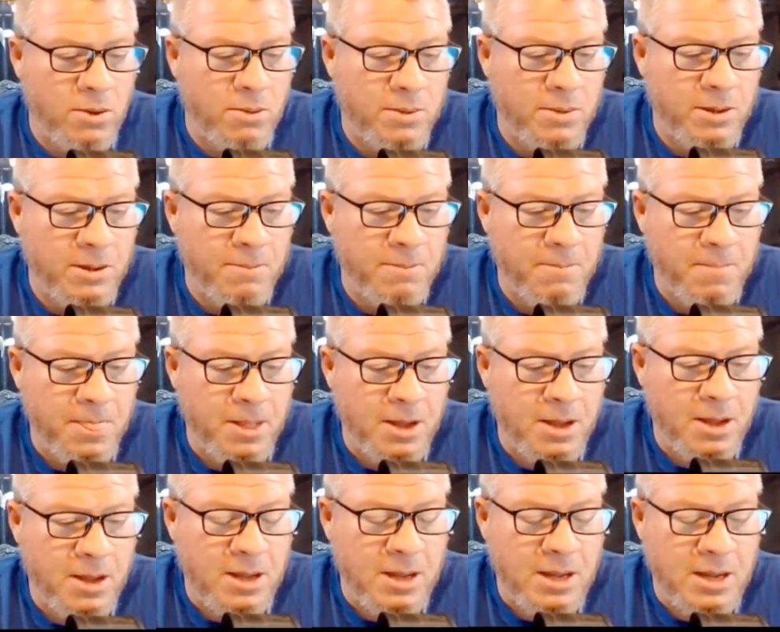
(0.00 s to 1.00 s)
But
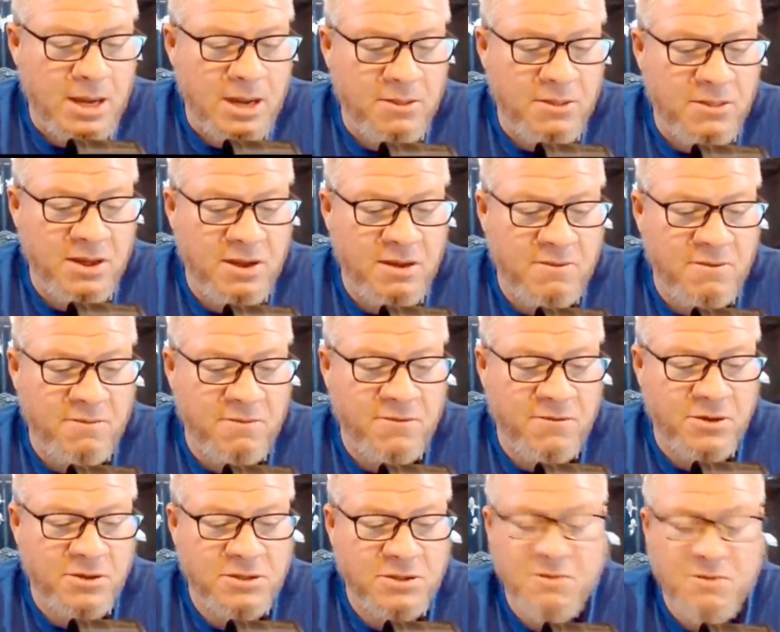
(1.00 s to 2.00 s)
I think
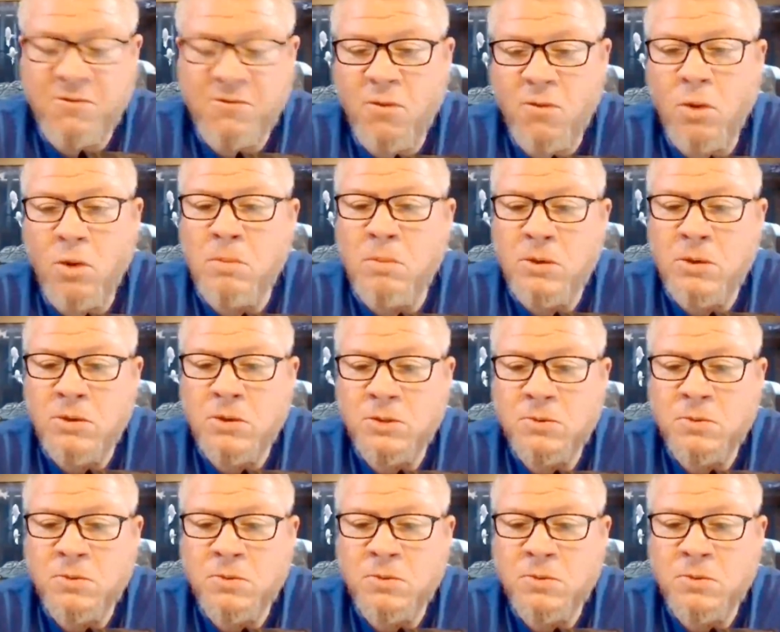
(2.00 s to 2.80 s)
first and foremost,